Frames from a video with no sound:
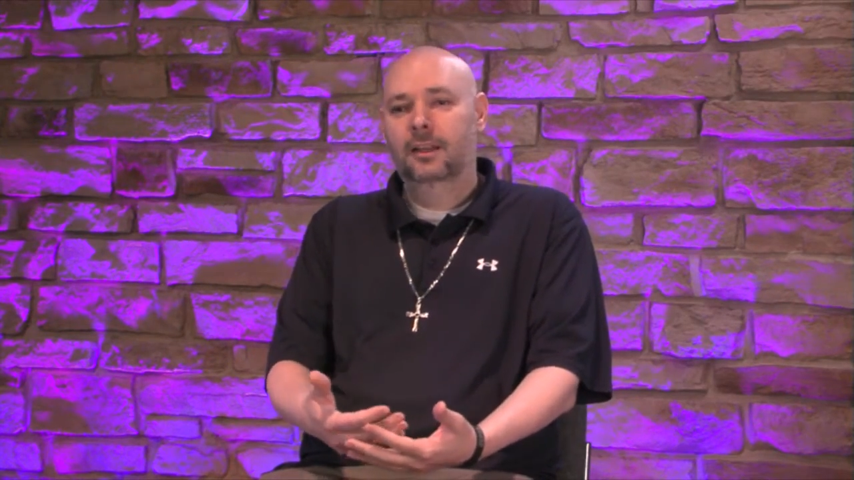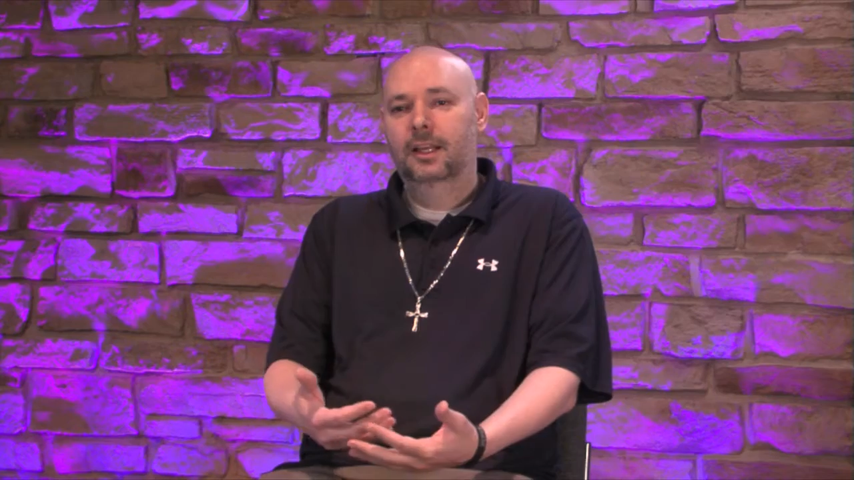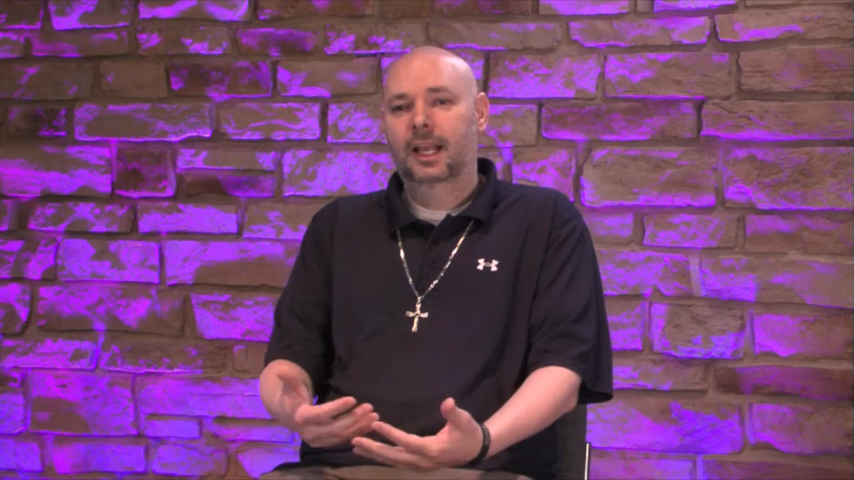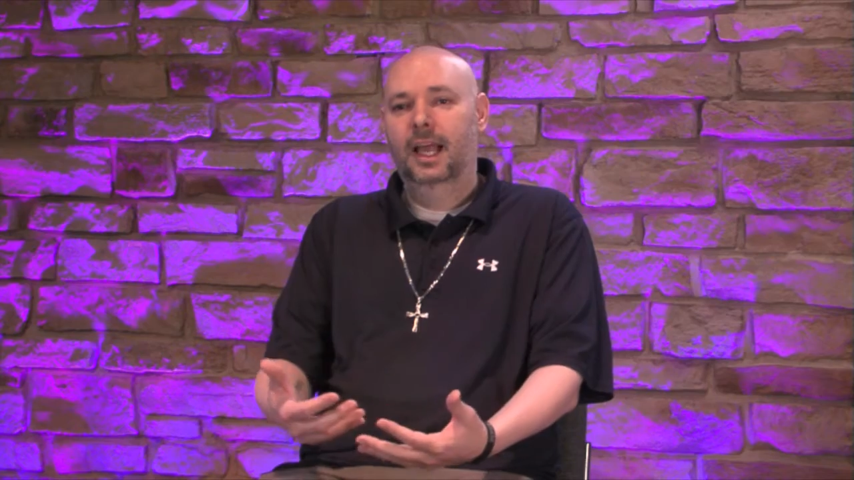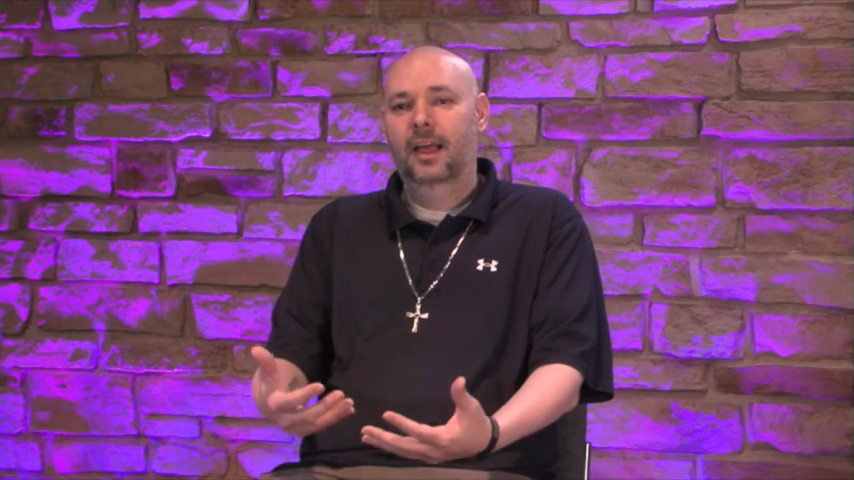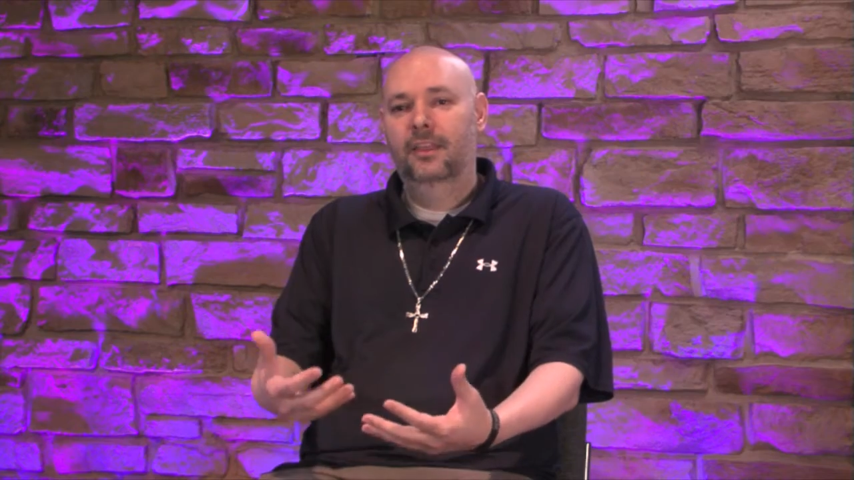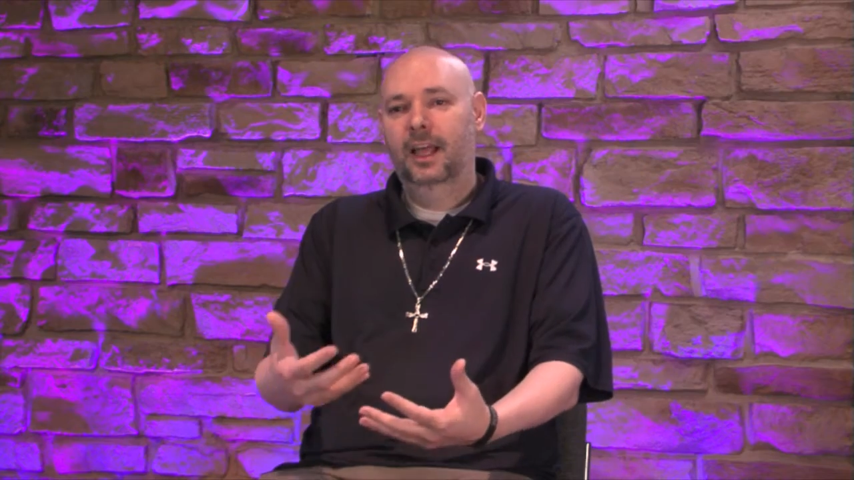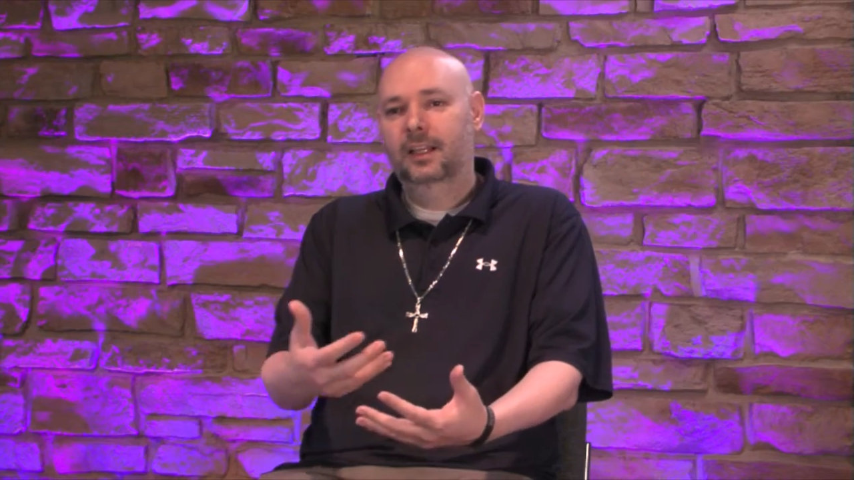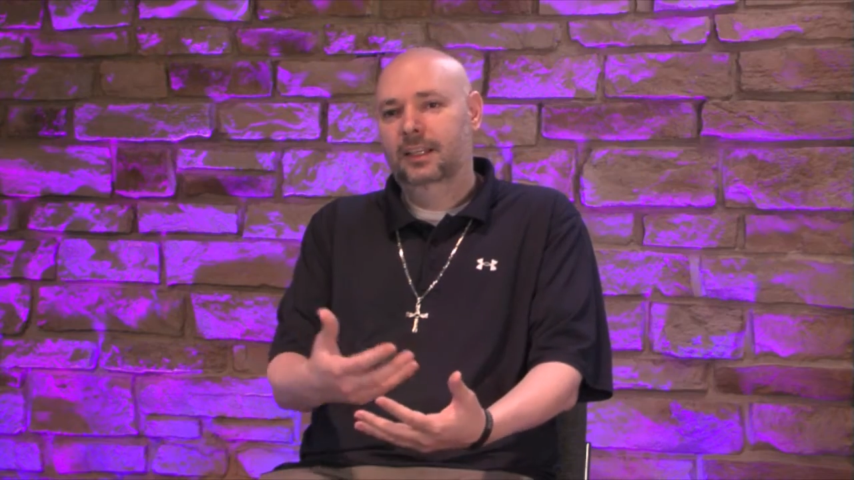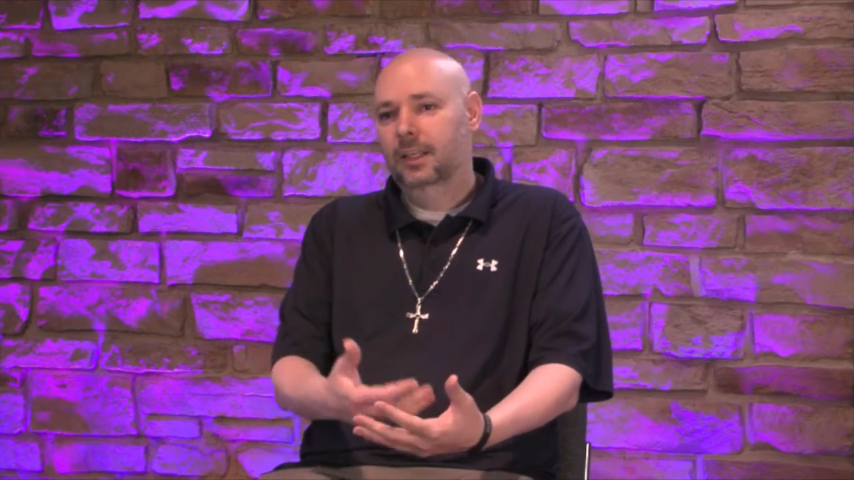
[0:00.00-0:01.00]
And then I had
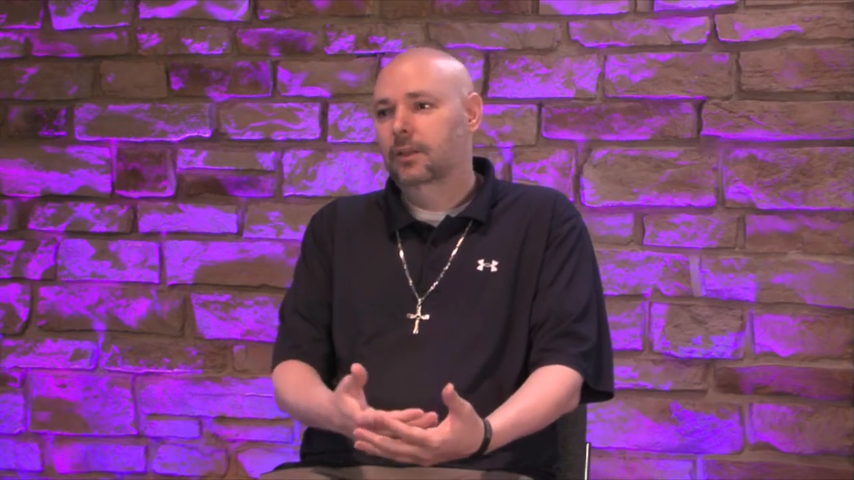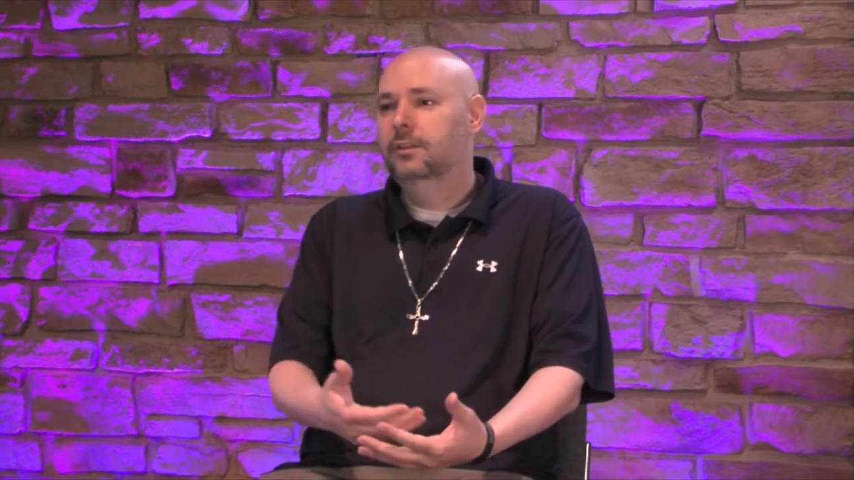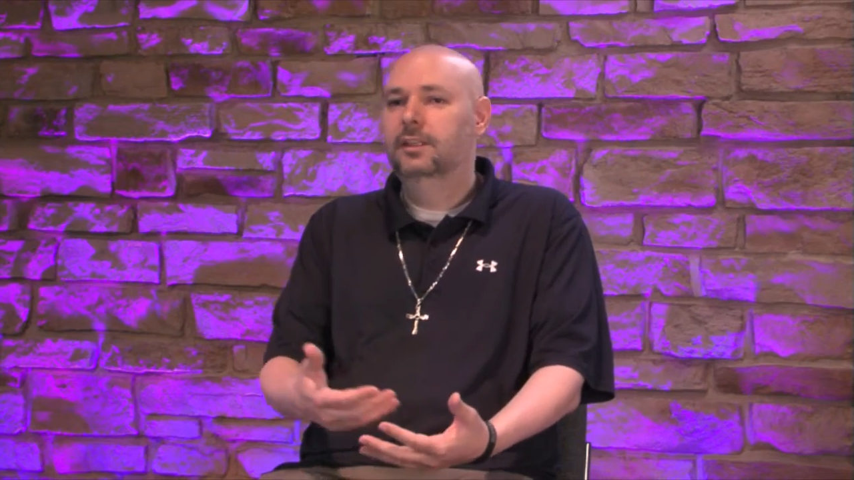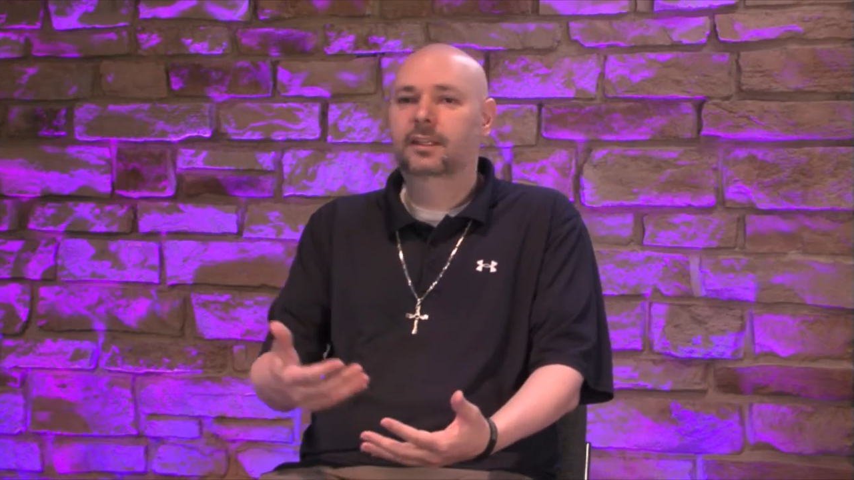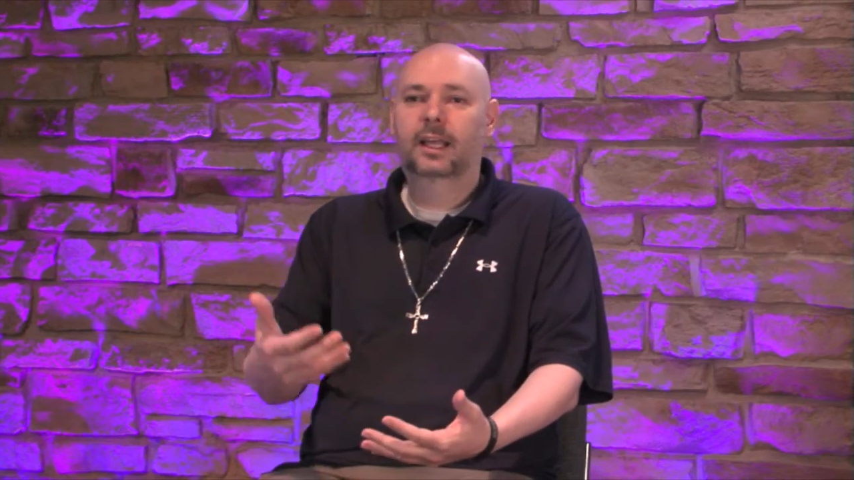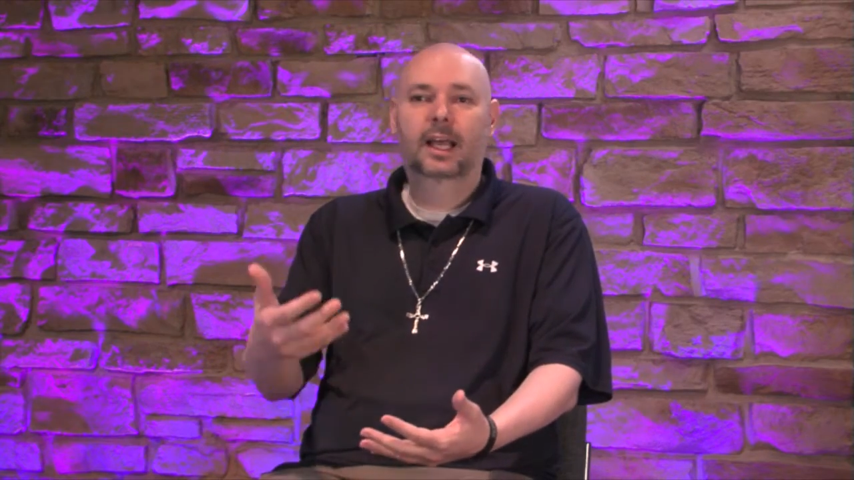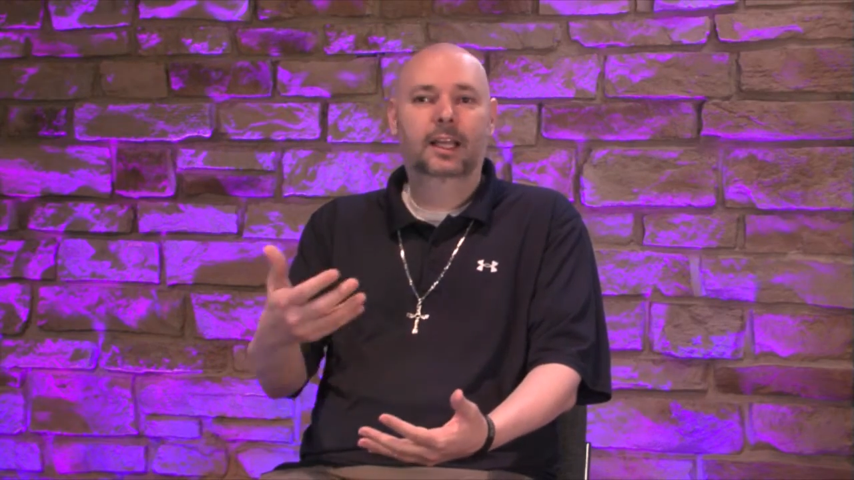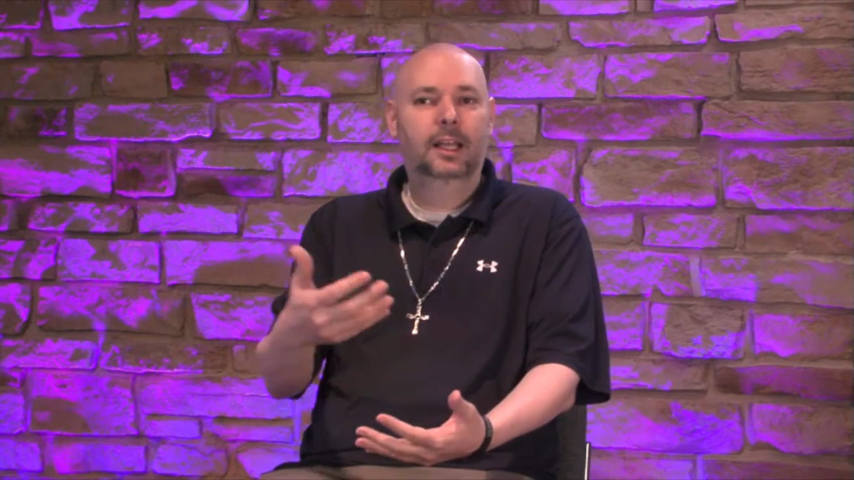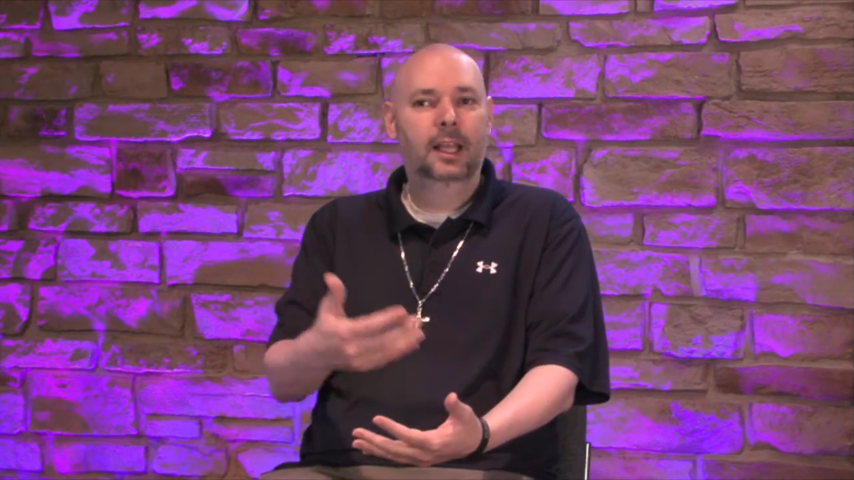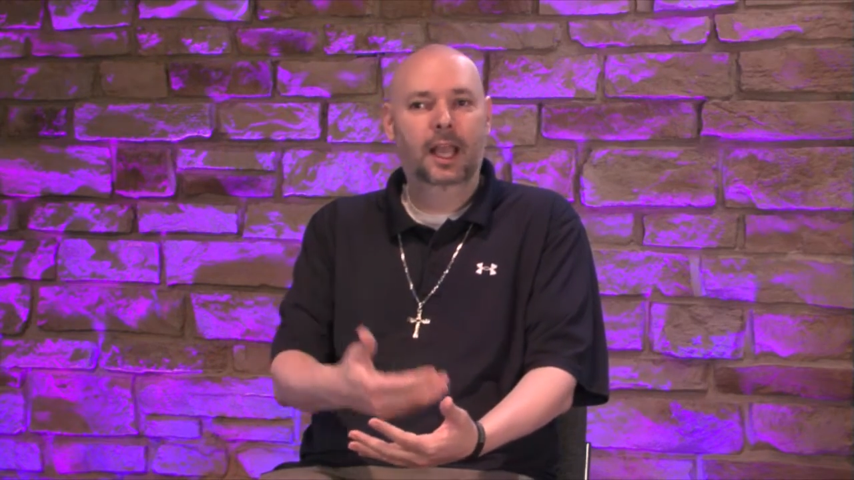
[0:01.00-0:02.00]
that guilt and that,